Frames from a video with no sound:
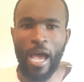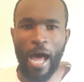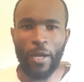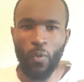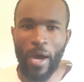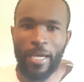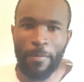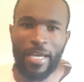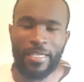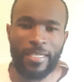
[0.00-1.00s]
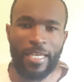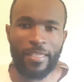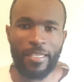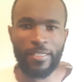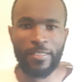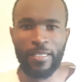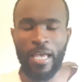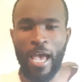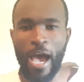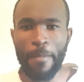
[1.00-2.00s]
And why am I saying this?
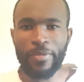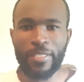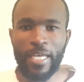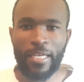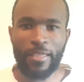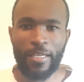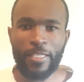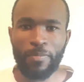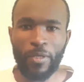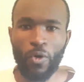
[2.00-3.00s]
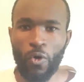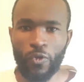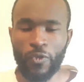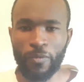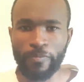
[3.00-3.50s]
I'm saying this because